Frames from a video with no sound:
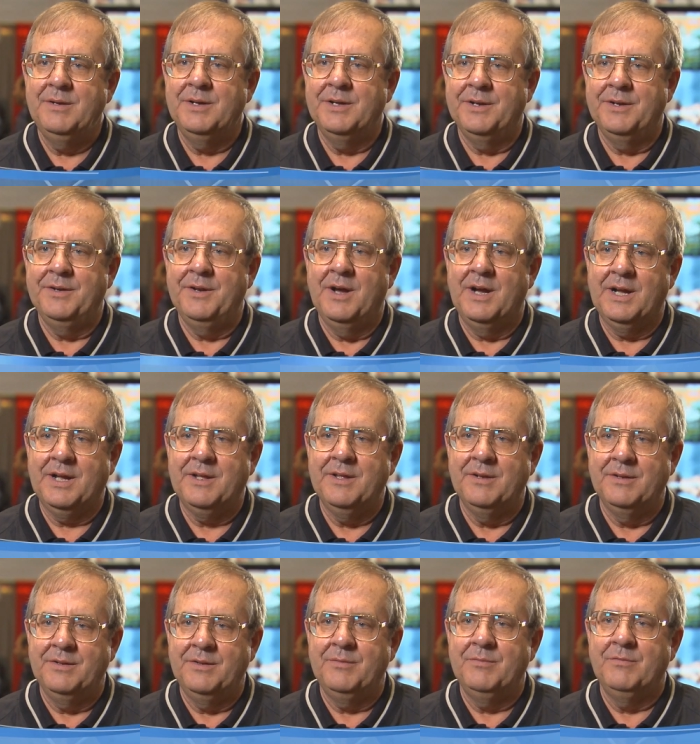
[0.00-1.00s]
an
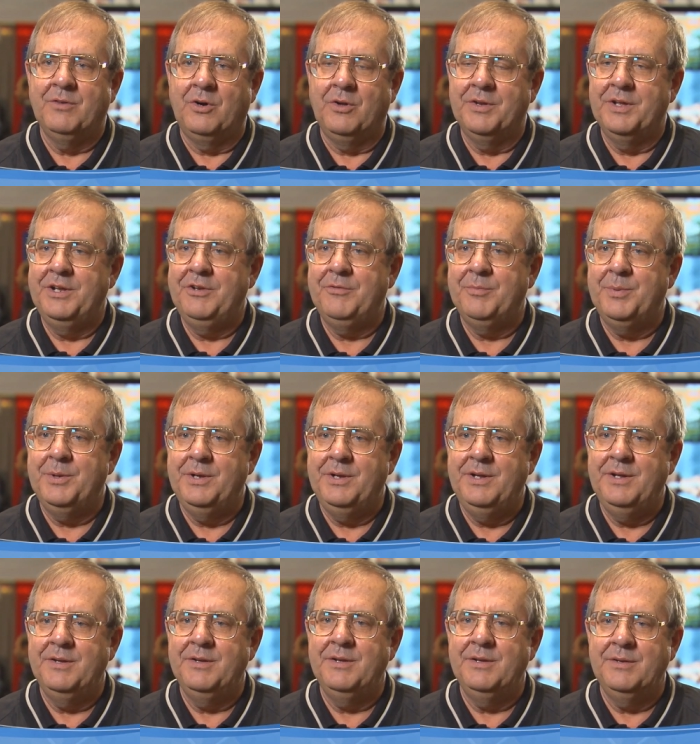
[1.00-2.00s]
inoculant, Vault H
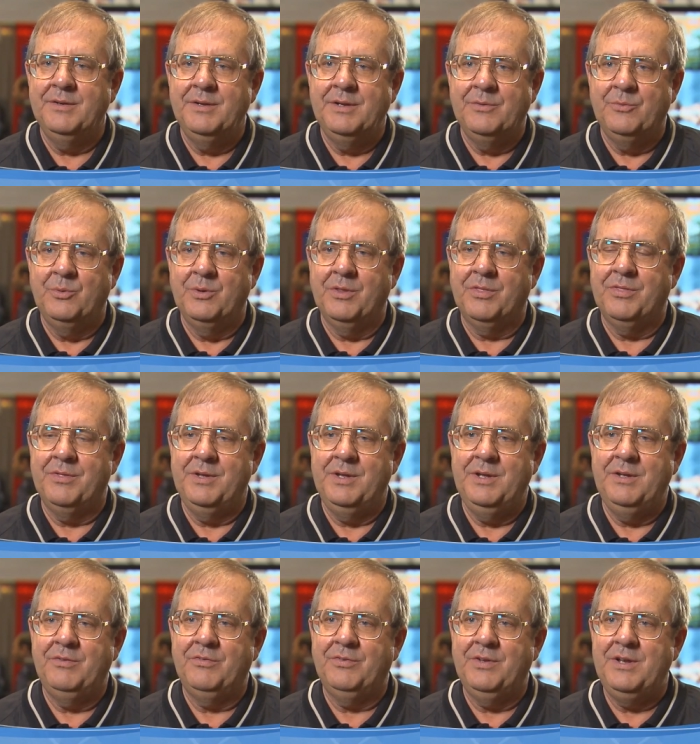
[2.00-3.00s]
P, with
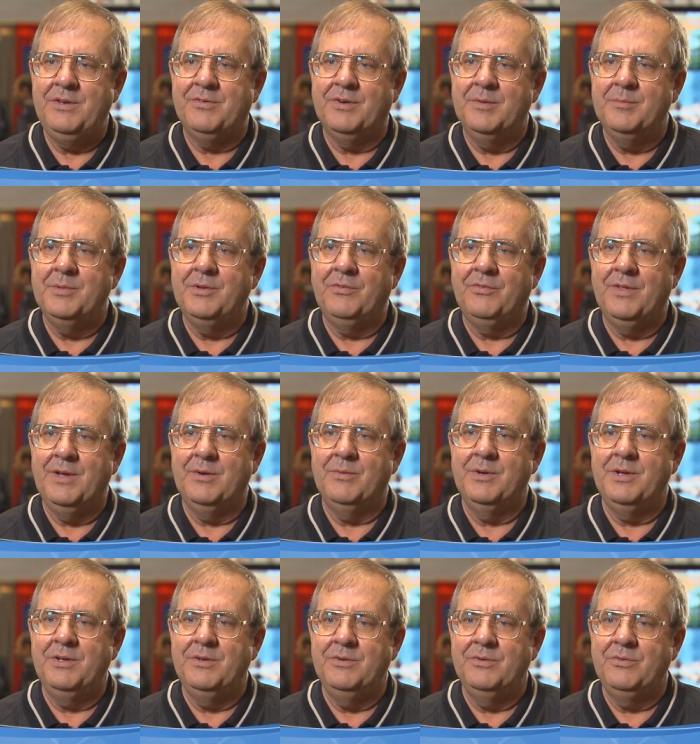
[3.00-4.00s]
the seed treatments that
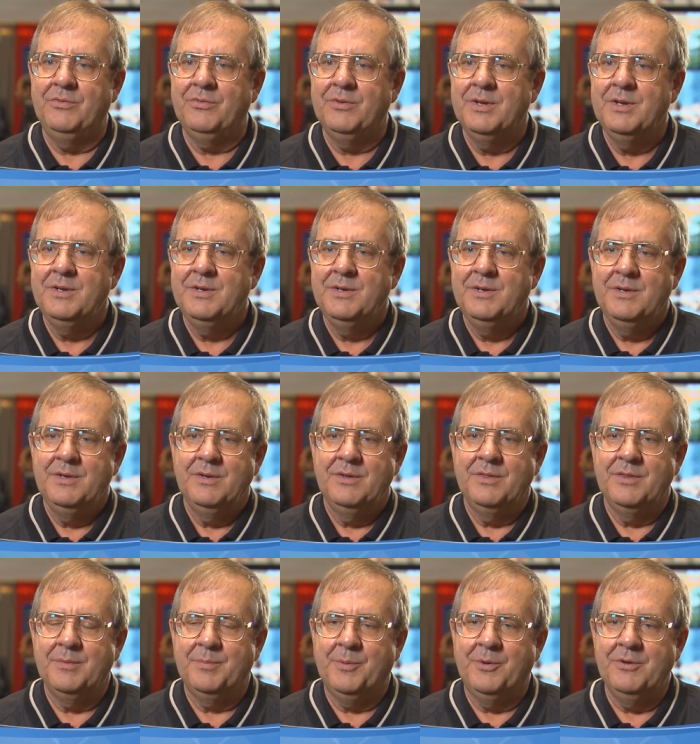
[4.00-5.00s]
we use,
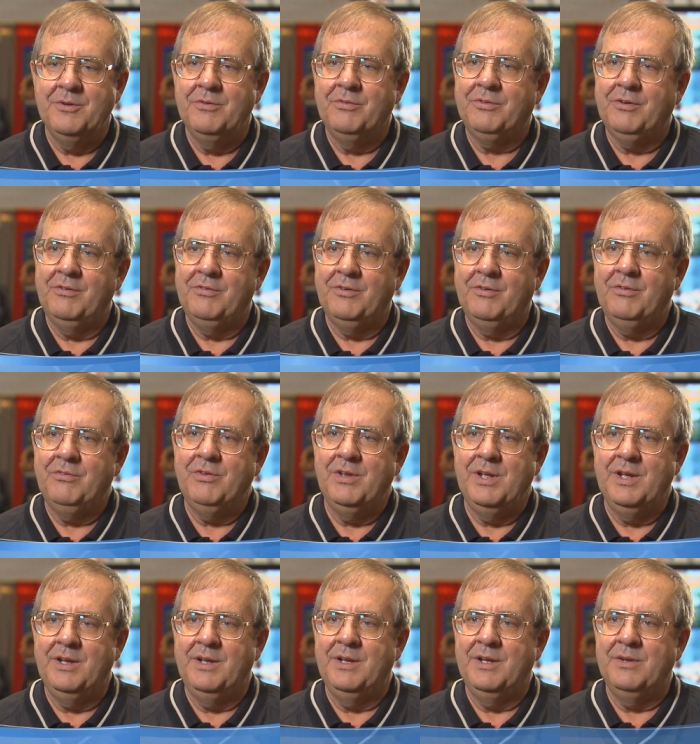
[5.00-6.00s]
the producers are
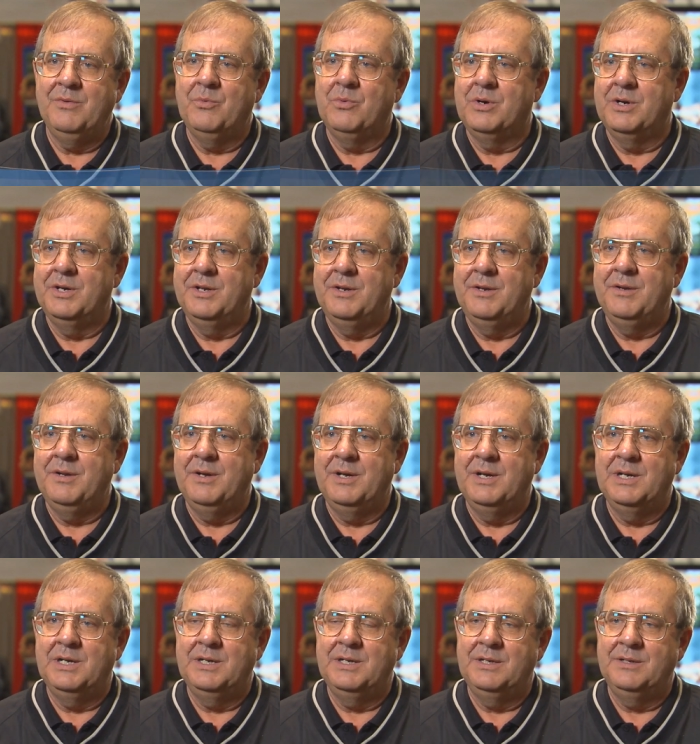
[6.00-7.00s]
seeing a one
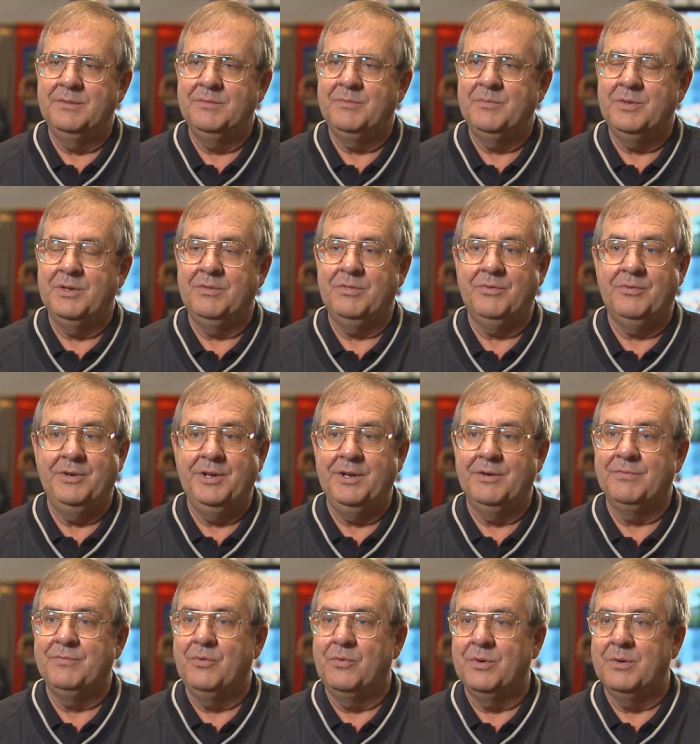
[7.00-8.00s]
uh, to three
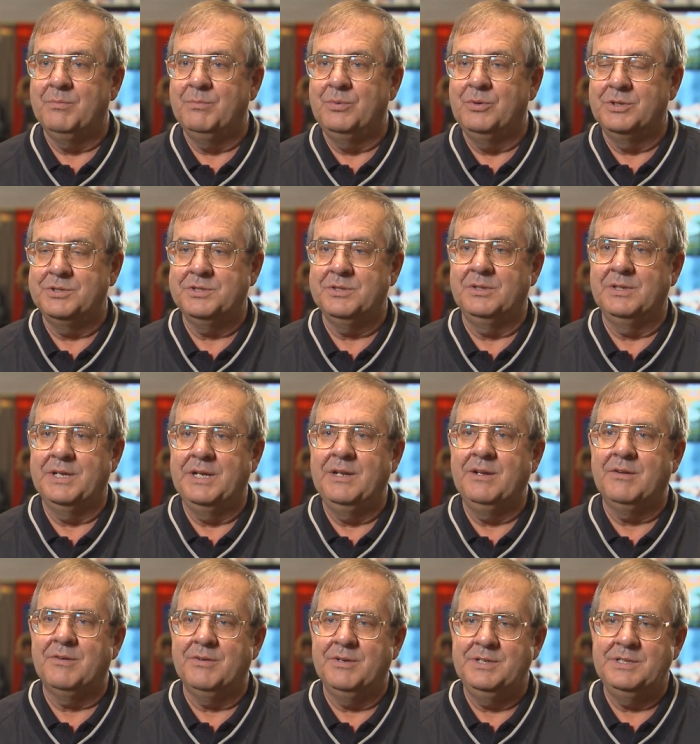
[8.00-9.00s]
or four bushel
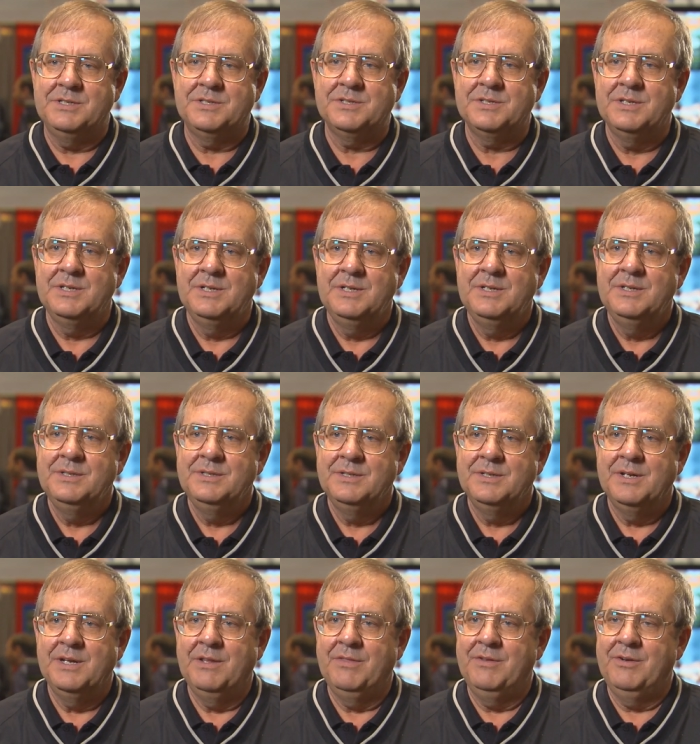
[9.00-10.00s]
increase
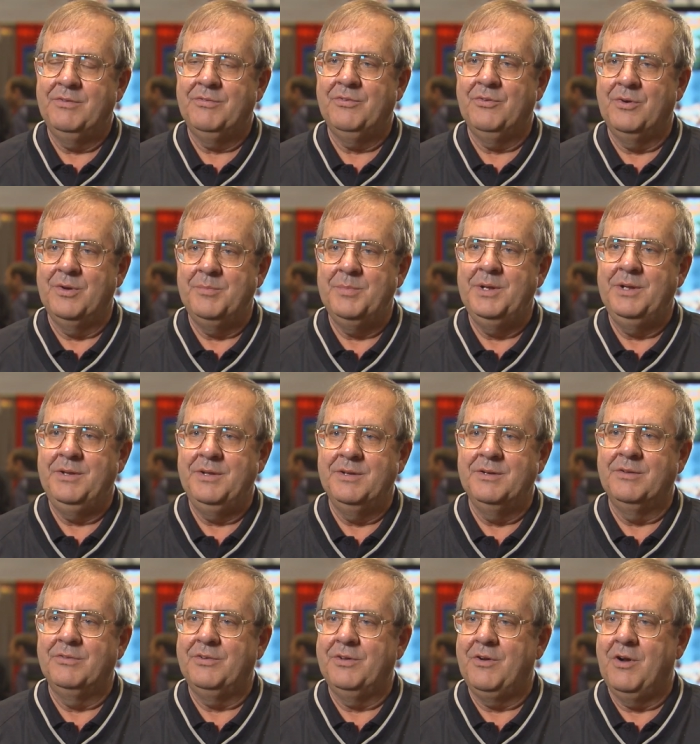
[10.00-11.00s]
in their soybean
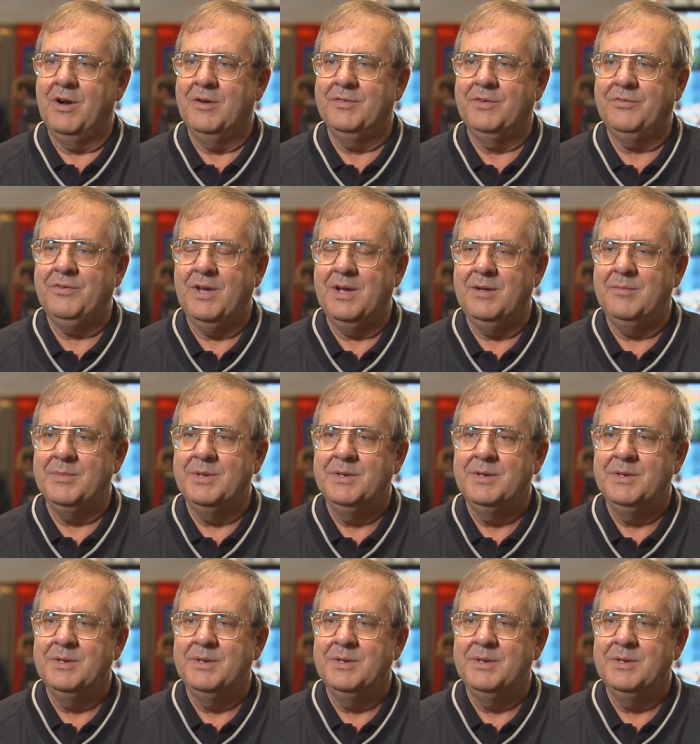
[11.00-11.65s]
yields at harvest time.